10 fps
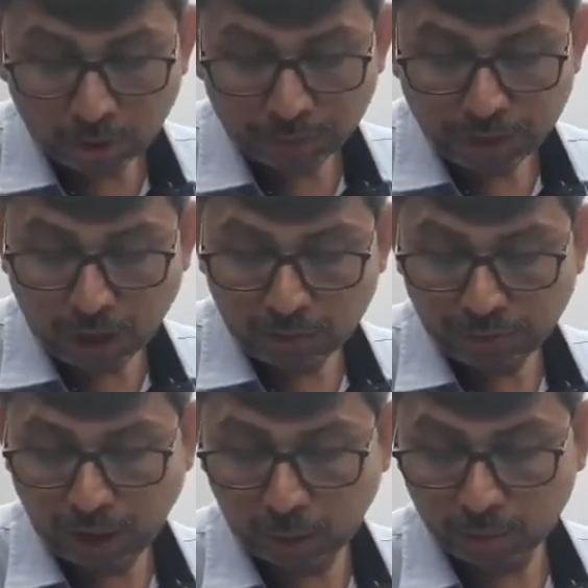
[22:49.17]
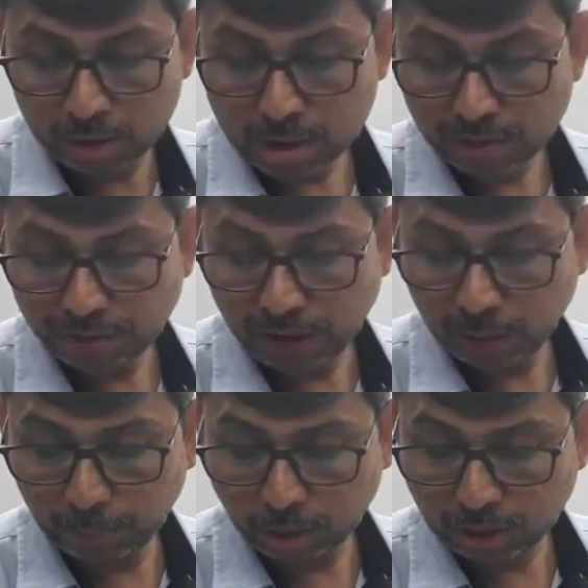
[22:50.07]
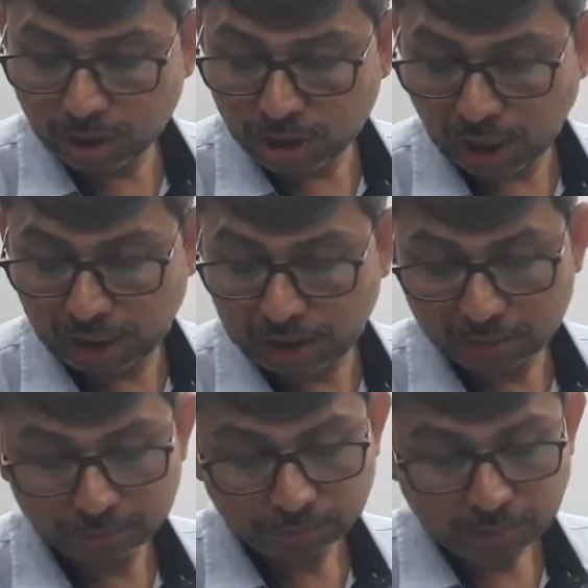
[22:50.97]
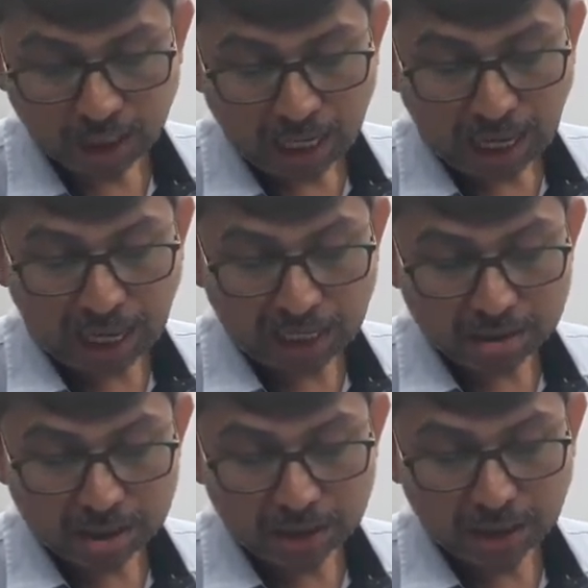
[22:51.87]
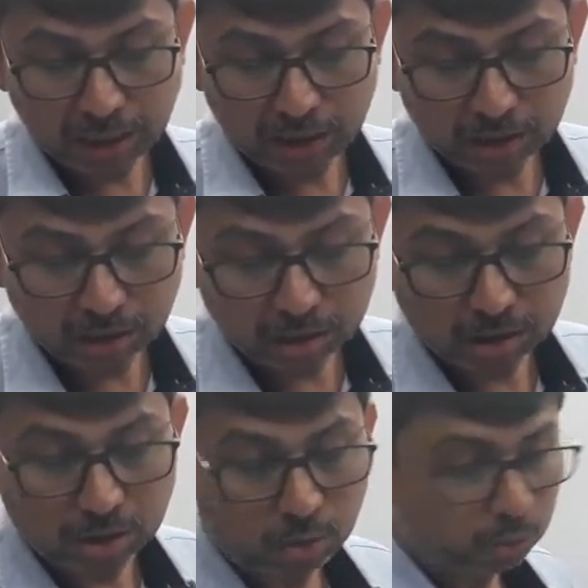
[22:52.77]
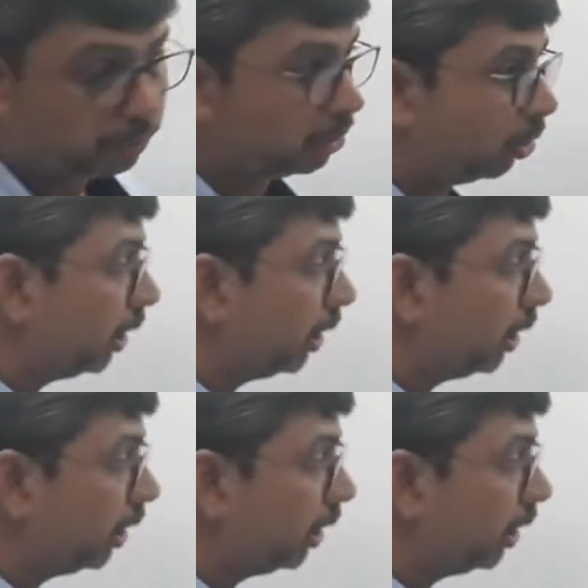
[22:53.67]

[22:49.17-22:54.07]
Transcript: of young flowers fell upon the child as he entered the grove. Note